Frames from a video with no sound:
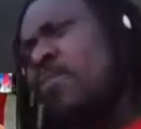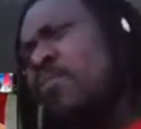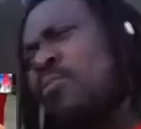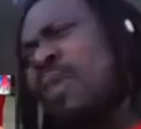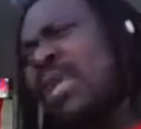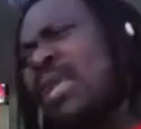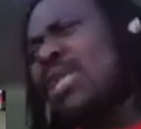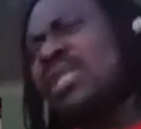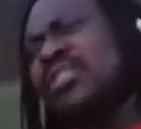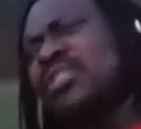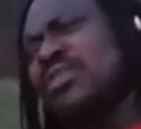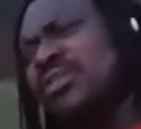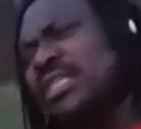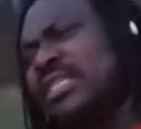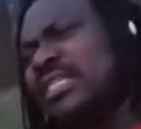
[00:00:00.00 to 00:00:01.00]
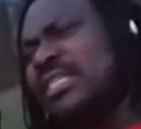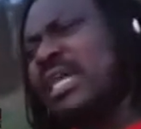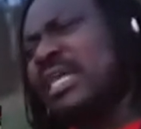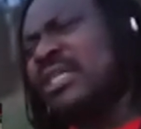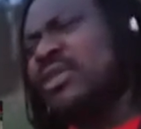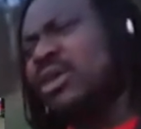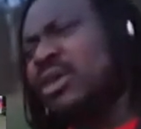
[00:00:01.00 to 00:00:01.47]
But little did they
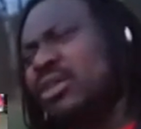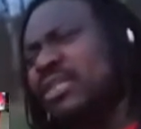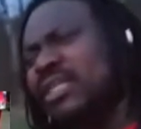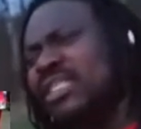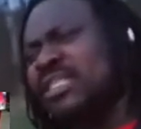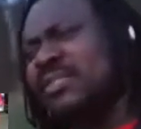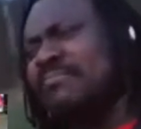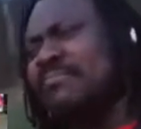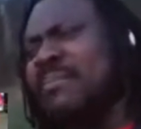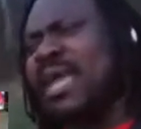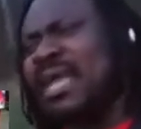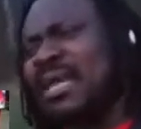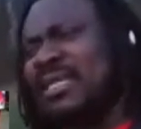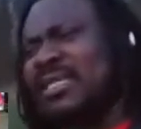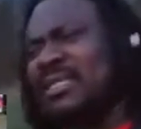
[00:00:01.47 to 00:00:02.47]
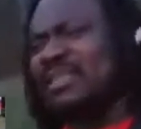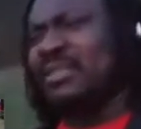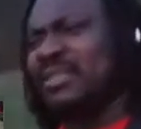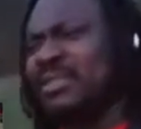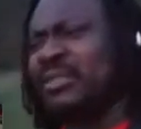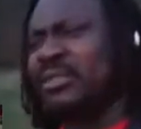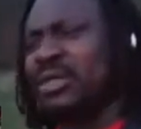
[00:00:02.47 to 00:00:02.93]
know that many,
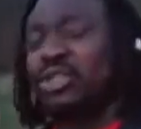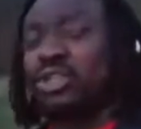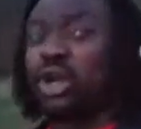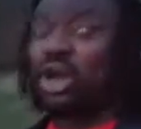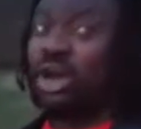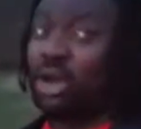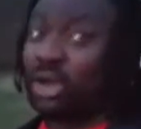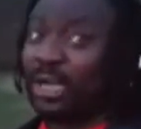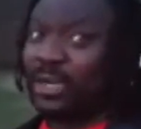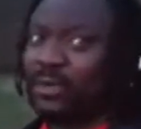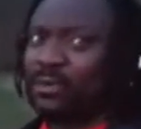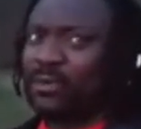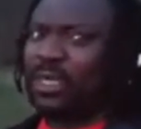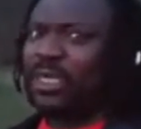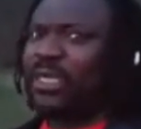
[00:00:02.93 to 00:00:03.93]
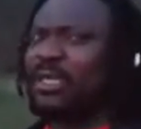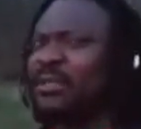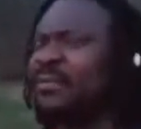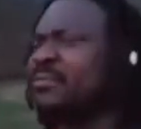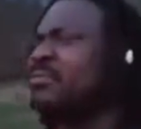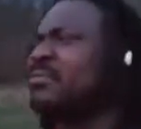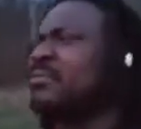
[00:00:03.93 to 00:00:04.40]
not all anyway,
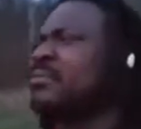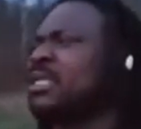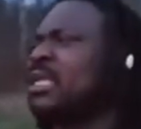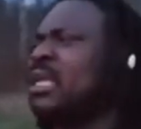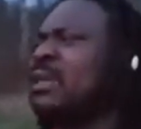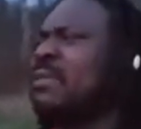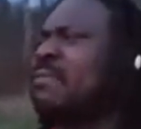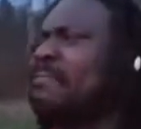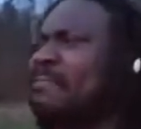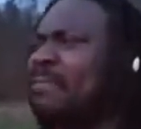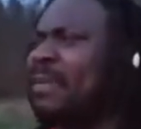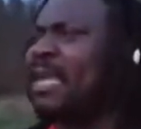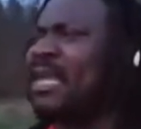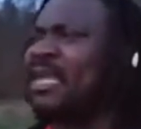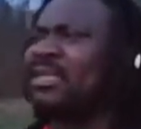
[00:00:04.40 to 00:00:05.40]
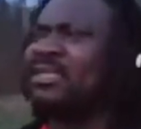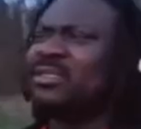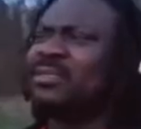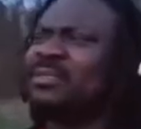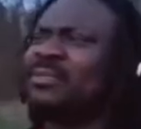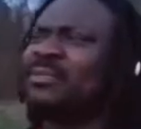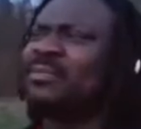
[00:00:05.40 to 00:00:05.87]
many
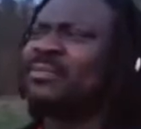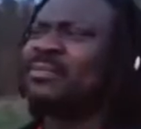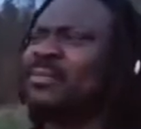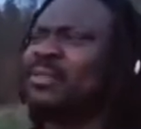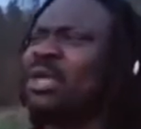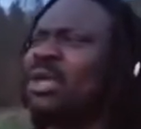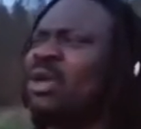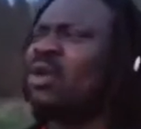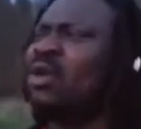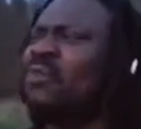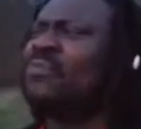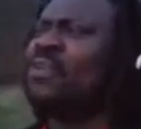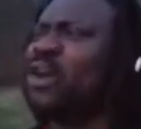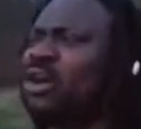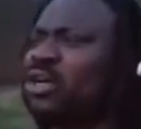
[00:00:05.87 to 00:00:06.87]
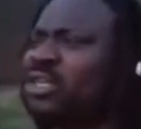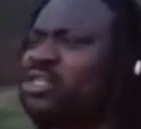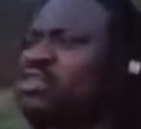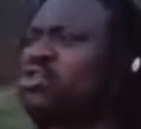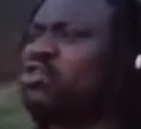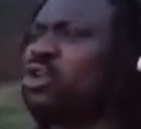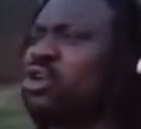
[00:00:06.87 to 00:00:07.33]
of all these
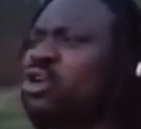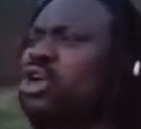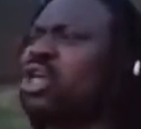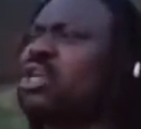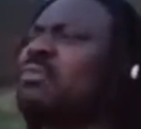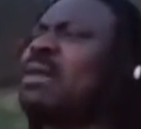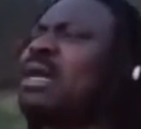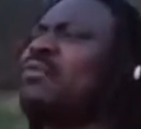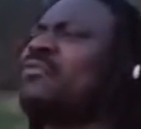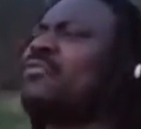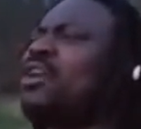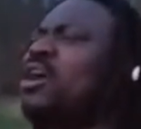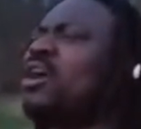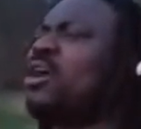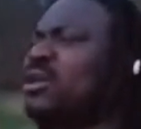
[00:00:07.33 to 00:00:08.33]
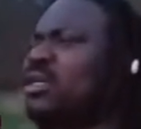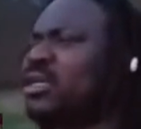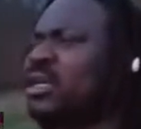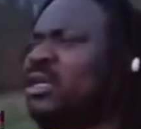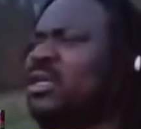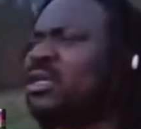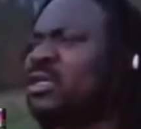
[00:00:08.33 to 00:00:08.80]
so-called men of God
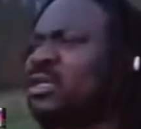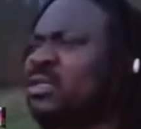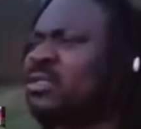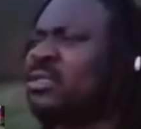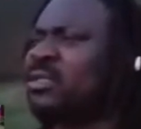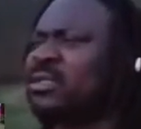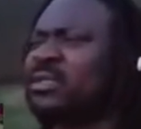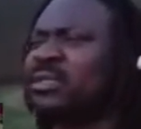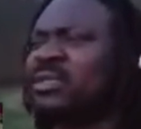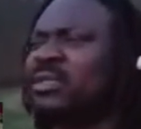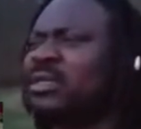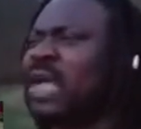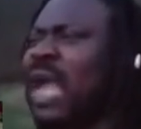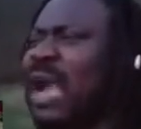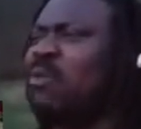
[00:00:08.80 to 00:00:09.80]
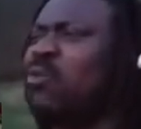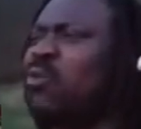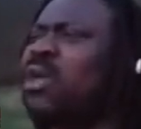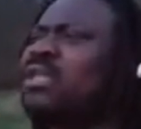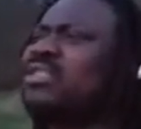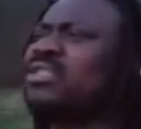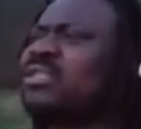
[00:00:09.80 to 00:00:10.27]
are
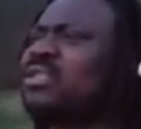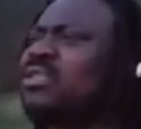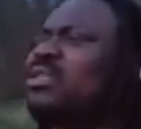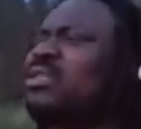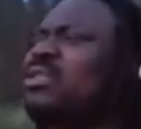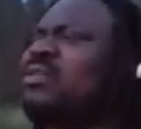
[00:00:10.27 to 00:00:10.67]
worst.